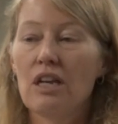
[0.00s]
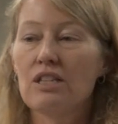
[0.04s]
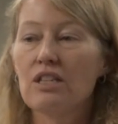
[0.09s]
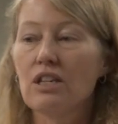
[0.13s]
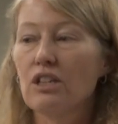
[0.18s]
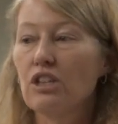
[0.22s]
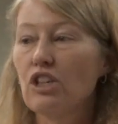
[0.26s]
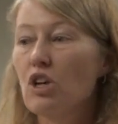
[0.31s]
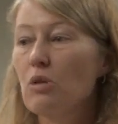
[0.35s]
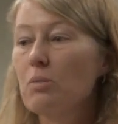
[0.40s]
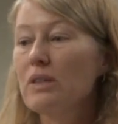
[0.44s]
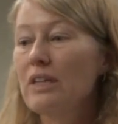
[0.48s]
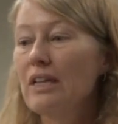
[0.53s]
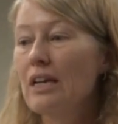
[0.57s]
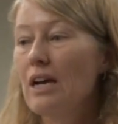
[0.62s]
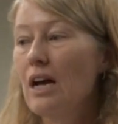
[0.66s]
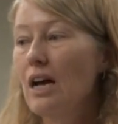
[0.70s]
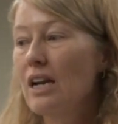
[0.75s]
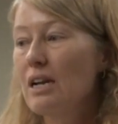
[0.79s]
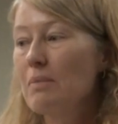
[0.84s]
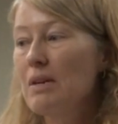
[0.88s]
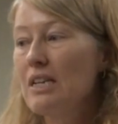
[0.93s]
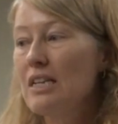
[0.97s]
it's a global
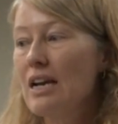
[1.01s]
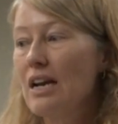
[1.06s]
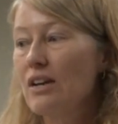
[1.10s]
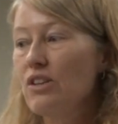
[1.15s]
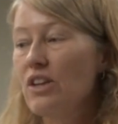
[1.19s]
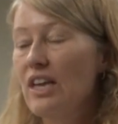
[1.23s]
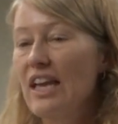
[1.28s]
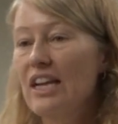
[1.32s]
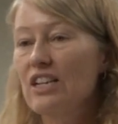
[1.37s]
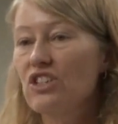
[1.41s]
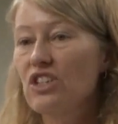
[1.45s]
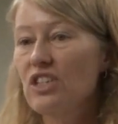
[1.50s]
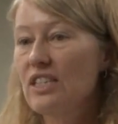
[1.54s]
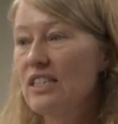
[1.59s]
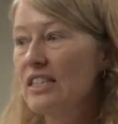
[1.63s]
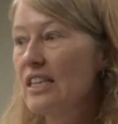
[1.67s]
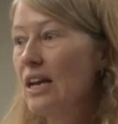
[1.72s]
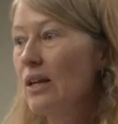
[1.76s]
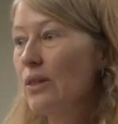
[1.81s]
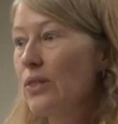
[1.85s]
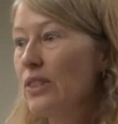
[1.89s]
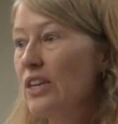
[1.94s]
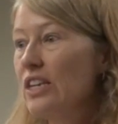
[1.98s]
economy now. You can't just
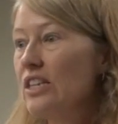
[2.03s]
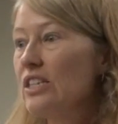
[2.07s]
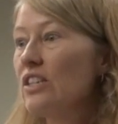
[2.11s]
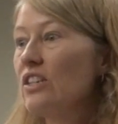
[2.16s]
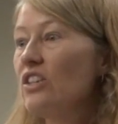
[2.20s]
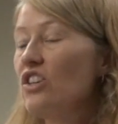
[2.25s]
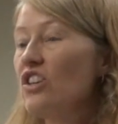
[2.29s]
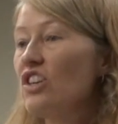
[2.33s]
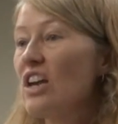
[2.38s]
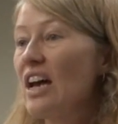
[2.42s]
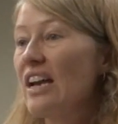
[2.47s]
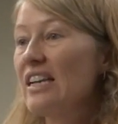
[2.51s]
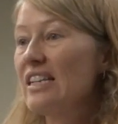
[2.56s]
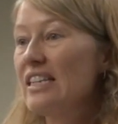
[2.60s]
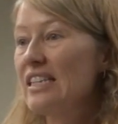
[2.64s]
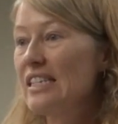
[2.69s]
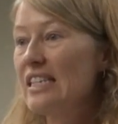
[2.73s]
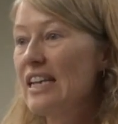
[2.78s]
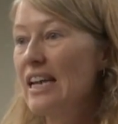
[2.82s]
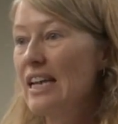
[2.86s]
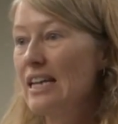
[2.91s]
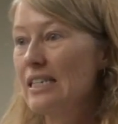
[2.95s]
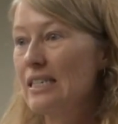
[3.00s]
sell things in the United
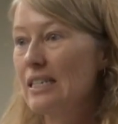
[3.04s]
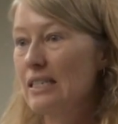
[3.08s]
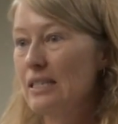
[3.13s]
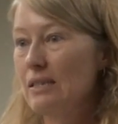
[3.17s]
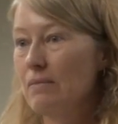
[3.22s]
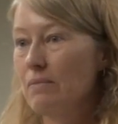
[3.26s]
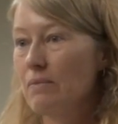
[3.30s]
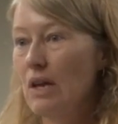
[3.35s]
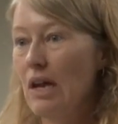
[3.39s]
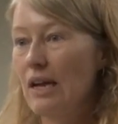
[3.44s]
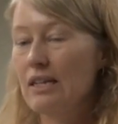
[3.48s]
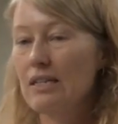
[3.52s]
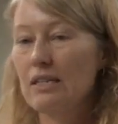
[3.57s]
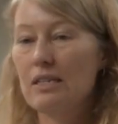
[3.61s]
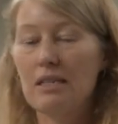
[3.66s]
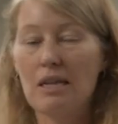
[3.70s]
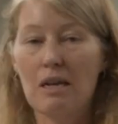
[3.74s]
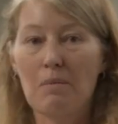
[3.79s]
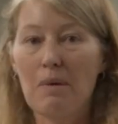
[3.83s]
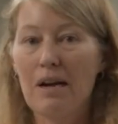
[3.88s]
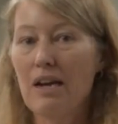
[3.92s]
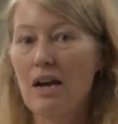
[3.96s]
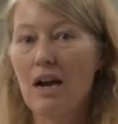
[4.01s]
States. I can
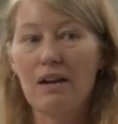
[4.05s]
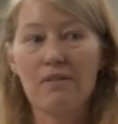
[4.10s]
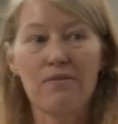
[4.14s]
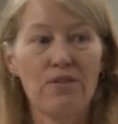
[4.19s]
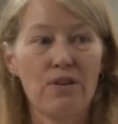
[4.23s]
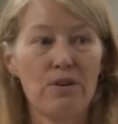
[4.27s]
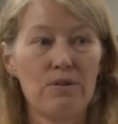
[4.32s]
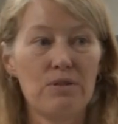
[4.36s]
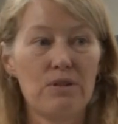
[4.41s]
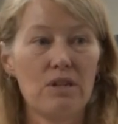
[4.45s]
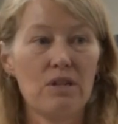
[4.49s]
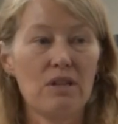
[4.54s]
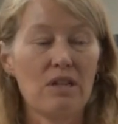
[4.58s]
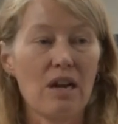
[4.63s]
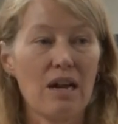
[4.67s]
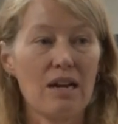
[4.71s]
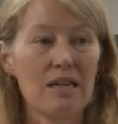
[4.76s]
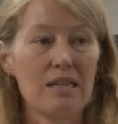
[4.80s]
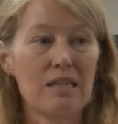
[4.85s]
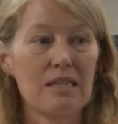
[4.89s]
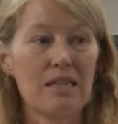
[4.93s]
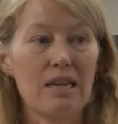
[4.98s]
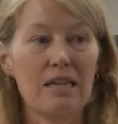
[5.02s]
sell my iPhones in the
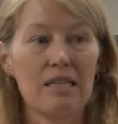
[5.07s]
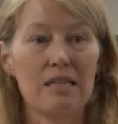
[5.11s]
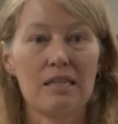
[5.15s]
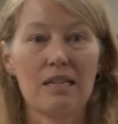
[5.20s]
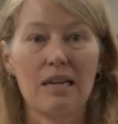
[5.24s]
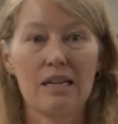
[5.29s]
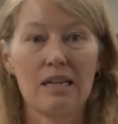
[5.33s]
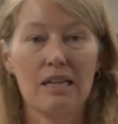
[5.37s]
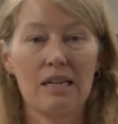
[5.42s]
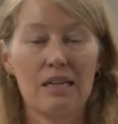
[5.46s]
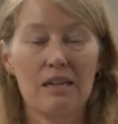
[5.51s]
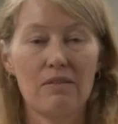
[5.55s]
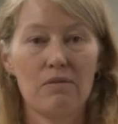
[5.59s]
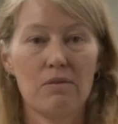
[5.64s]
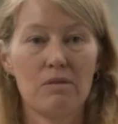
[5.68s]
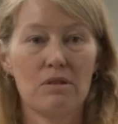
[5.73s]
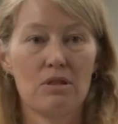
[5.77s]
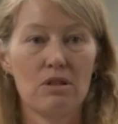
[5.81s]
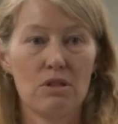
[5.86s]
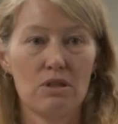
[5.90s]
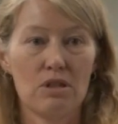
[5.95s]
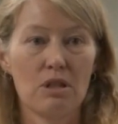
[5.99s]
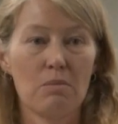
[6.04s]
United States and I can give
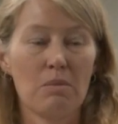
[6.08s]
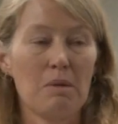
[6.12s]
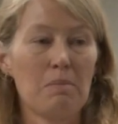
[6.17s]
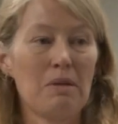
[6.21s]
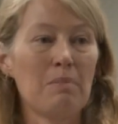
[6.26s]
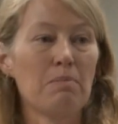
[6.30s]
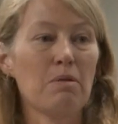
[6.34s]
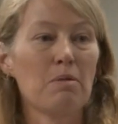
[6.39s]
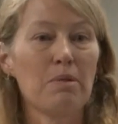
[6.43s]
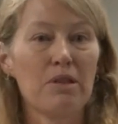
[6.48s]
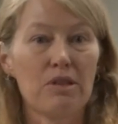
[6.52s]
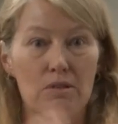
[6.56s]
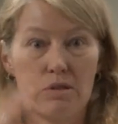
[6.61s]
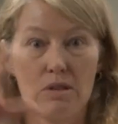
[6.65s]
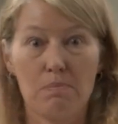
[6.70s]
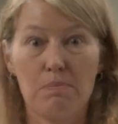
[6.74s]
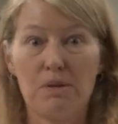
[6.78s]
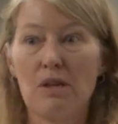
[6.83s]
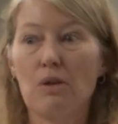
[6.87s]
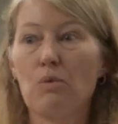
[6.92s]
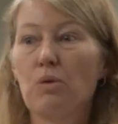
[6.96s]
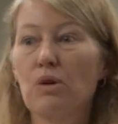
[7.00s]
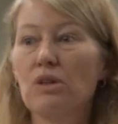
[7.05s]
them to so many people, but there's a
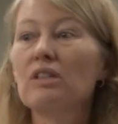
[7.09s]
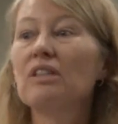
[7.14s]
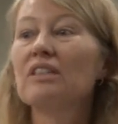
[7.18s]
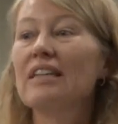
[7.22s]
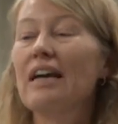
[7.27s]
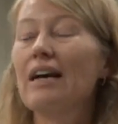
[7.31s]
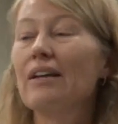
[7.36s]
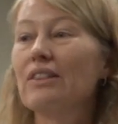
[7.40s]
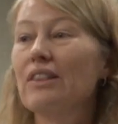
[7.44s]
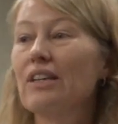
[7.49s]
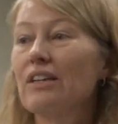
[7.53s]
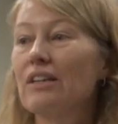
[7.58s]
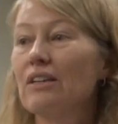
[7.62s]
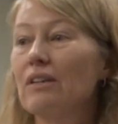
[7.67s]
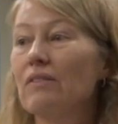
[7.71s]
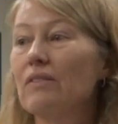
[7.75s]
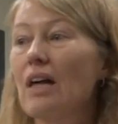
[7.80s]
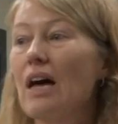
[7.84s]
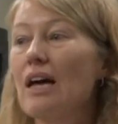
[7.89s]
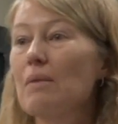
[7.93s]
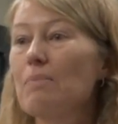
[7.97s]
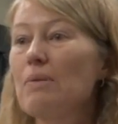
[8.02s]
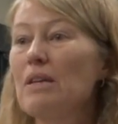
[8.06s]
big world out there.
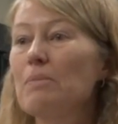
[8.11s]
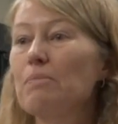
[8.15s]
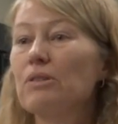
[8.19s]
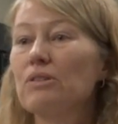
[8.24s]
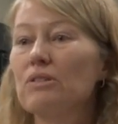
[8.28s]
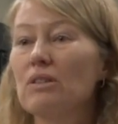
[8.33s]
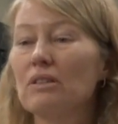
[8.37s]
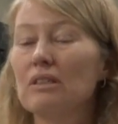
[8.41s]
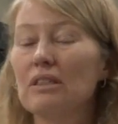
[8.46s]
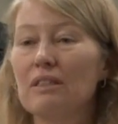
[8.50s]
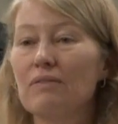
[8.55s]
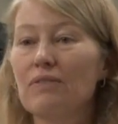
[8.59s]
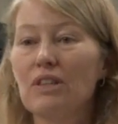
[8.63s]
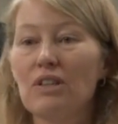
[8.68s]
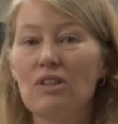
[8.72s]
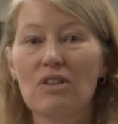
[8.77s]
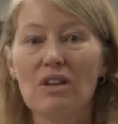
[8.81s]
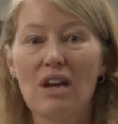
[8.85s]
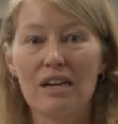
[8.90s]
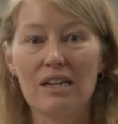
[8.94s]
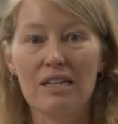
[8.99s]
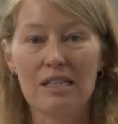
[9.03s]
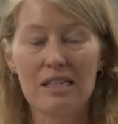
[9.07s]
A lot of people don't live in the
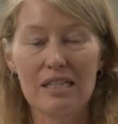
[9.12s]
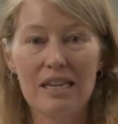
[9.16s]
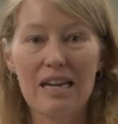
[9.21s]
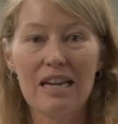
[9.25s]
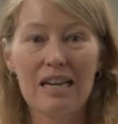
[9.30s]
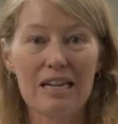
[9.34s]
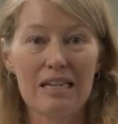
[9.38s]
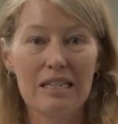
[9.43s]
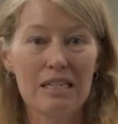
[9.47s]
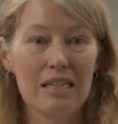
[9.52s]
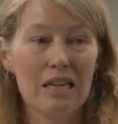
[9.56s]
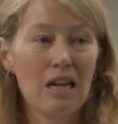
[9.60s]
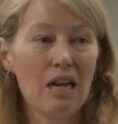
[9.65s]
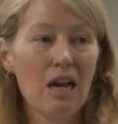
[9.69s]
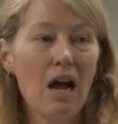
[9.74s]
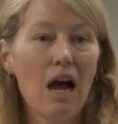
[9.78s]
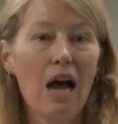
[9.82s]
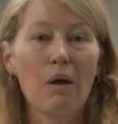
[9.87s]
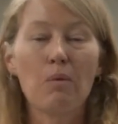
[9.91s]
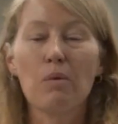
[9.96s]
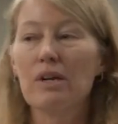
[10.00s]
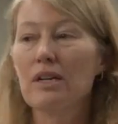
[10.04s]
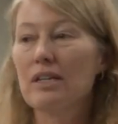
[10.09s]
United States.
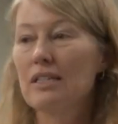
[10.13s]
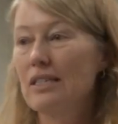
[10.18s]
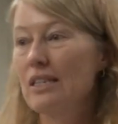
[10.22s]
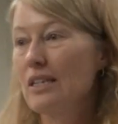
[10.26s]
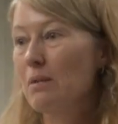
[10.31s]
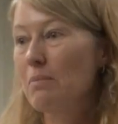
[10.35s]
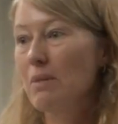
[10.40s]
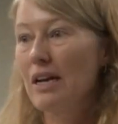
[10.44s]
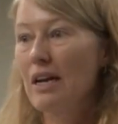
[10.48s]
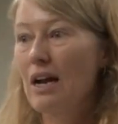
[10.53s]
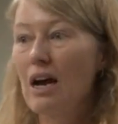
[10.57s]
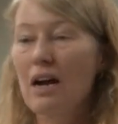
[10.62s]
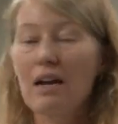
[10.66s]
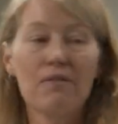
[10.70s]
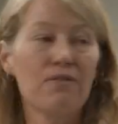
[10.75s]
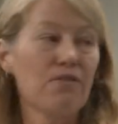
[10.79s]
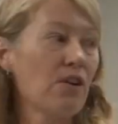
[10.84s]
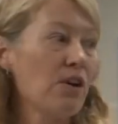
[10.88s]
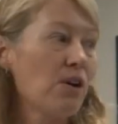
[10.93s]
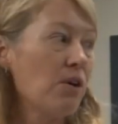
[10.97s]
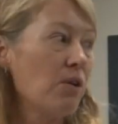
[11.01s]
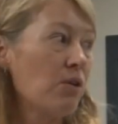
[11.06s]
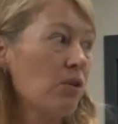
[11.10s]
I want to sell my
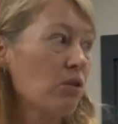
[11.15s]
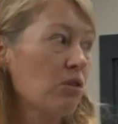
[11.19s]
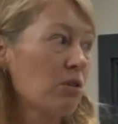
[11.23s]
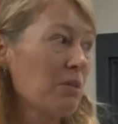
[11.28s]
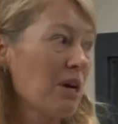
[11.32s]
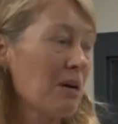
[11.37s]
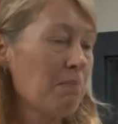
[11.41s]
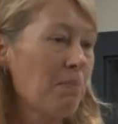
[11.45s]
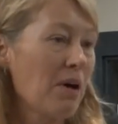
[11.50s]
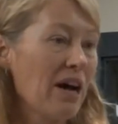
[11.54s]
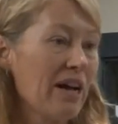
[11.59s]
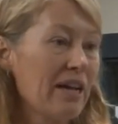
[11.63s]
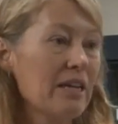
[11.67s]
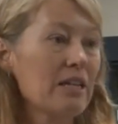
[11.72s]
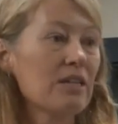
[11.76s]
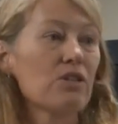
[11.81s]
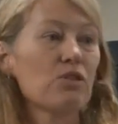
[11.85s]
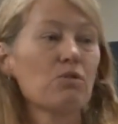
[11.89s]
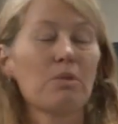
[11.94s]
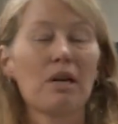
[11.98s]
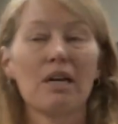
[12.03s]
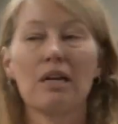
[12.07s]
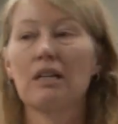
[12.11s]
iPhone or my bikes or